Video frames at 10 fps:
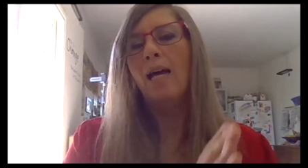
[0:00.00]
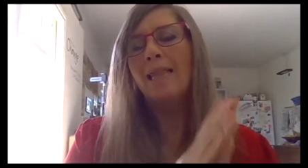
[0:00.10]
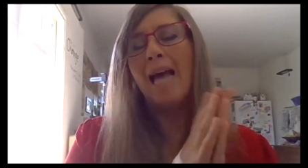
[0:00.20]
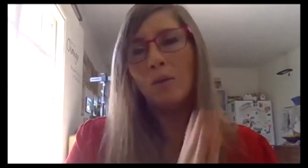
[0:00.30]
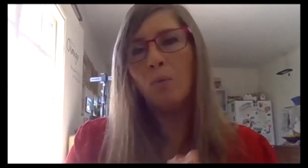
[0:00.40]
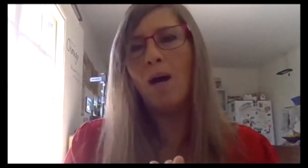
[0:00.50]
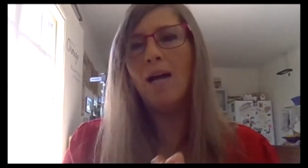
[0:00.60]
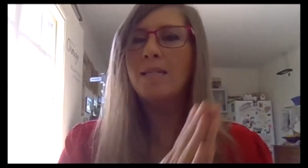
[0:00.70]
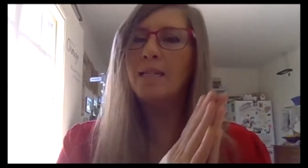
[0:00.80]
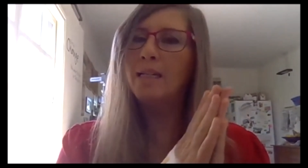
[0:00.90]
That
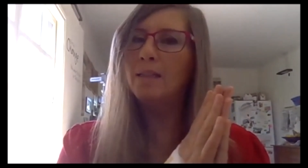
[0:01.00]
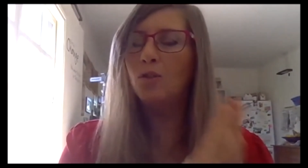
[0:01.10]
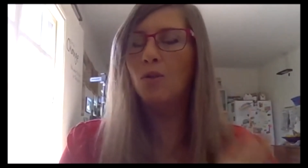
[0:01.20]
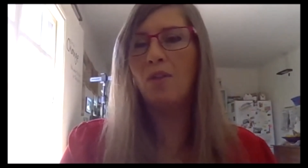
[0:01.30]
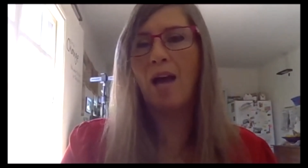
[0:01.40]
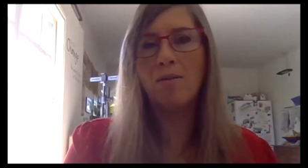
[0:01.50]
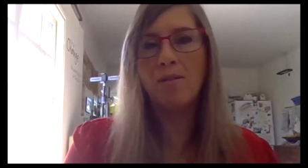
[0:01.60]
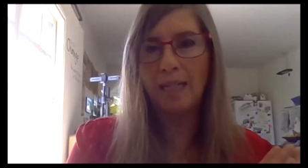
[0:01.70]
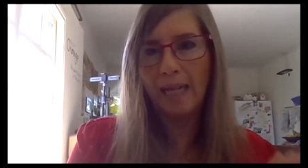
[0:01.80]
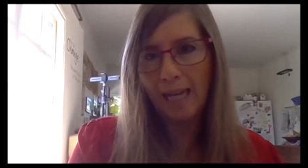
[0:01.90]
was in
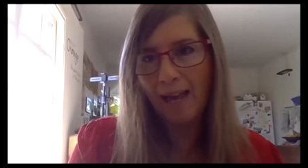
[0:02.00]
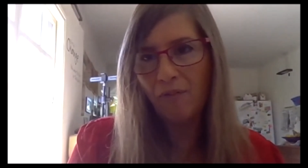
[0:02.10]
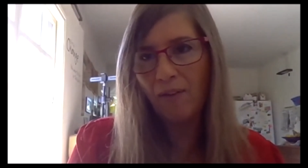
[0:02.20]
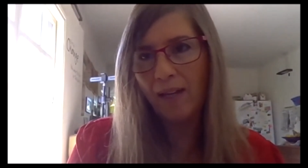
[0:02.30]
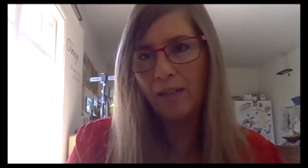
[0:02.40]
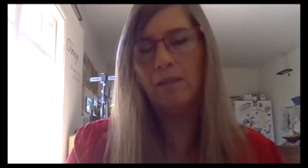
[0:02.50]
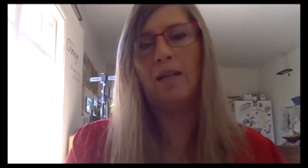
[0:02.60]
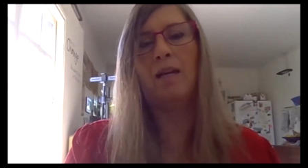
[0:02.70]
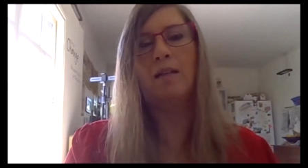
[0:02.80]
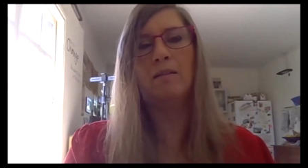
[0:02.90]
2011,
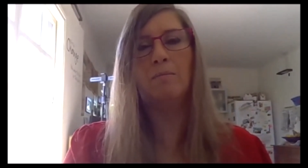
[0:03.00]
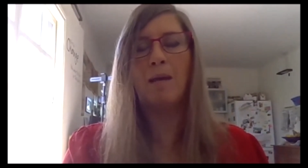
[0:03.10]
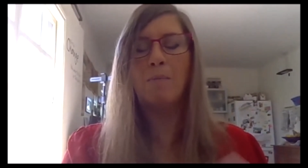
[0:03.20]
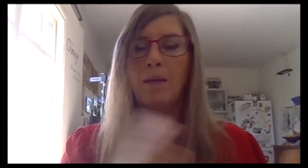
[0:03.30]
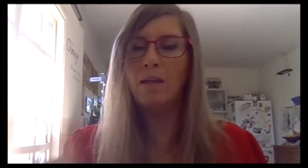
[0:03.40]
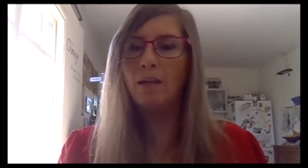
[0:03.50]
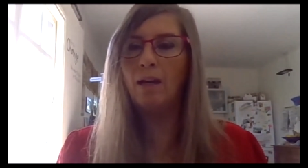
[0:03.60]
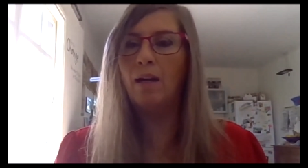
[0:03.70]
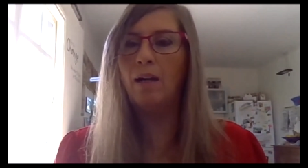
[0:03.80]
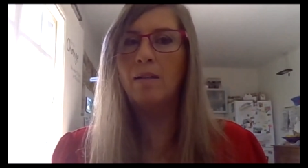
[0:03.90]
and maybe
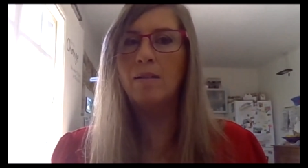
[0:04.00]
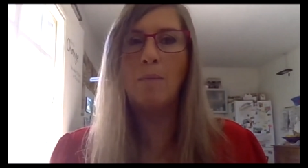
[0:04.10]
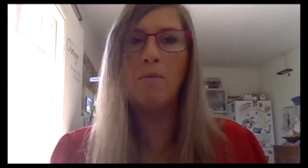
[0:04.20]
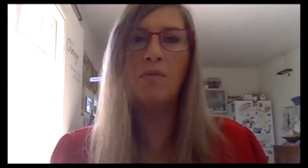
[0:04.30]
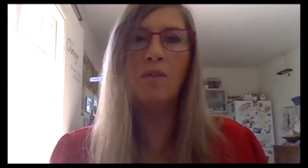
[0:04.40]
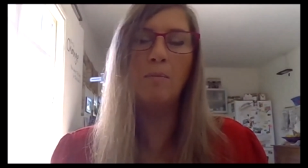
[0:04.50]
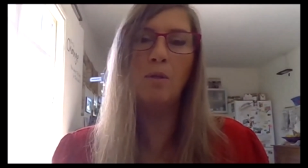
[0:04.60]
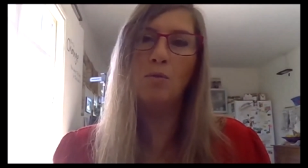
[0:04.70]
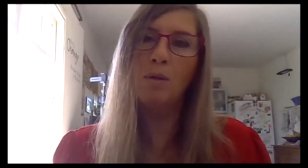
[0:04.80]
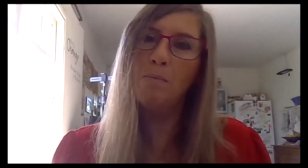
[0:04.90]
some of them
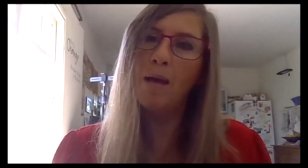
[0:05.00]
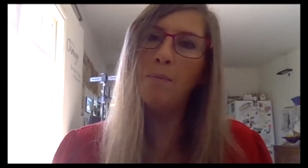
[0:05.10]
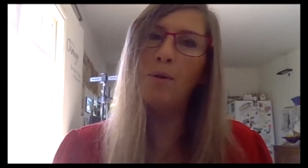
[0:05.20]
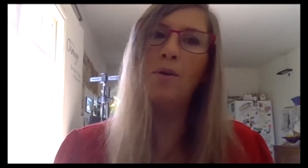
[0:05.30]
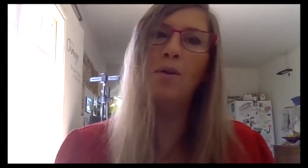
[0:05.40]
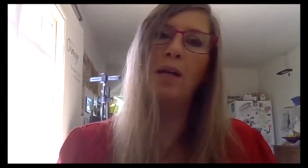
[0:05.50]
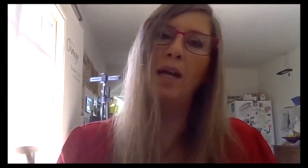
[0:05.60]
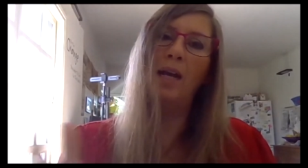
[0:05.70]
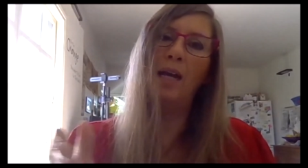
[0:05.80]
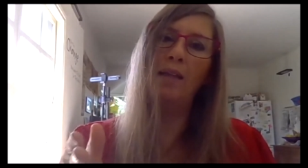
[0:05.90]
you remember,
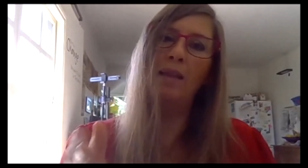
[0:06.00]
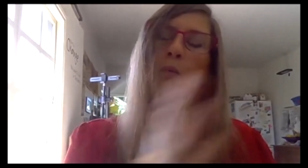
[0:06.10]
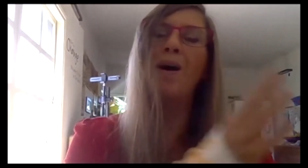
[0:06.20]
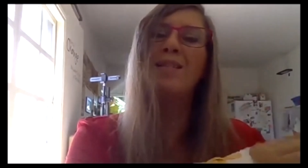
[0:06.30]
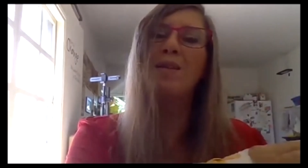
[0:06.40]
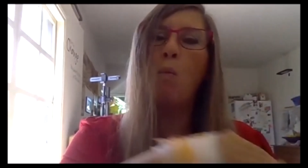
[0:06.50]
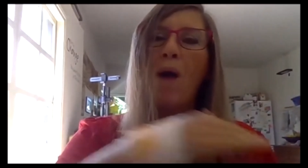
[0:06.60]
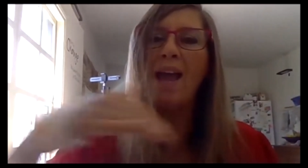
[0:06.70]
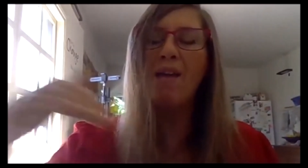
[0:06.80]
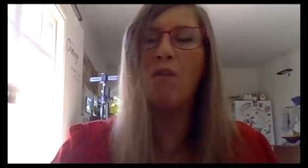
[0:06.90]
there was a
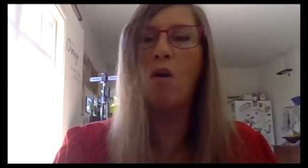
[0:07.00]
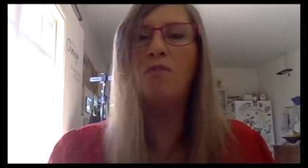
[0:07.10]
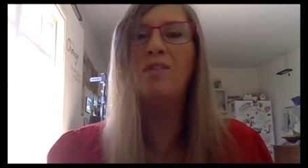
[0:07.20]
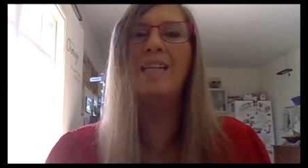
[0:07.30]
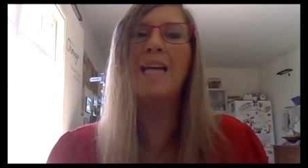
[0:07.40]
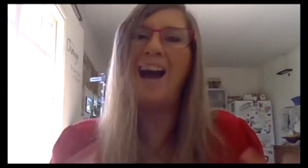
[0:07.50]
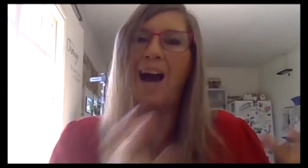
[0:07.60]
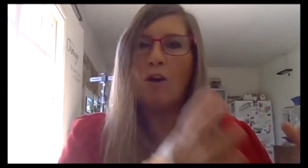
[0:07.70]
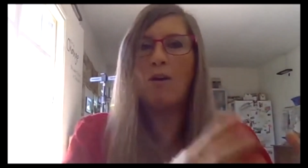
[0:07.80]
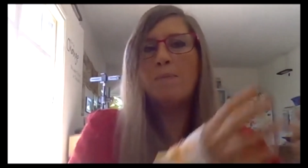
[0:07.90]
wave of the
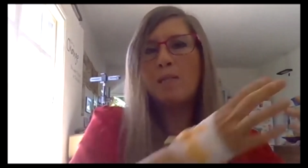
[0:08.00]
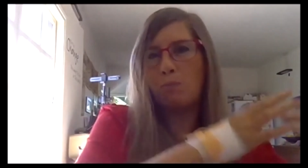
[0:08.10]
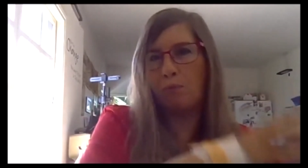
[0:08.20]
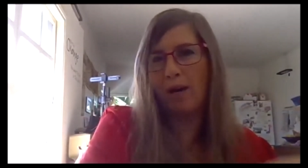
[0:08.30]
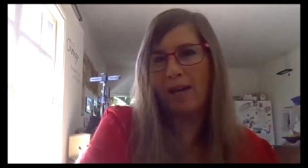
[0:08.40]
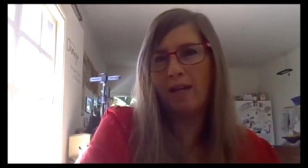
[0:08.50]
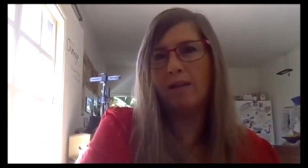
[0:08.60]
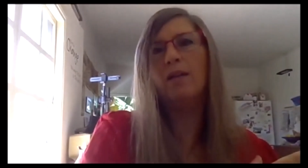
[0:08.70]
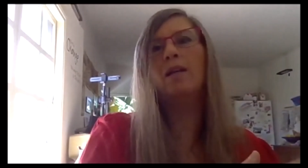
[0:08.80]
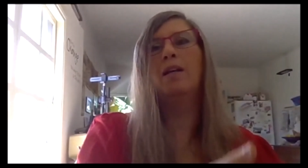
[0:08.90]
Arab Spring,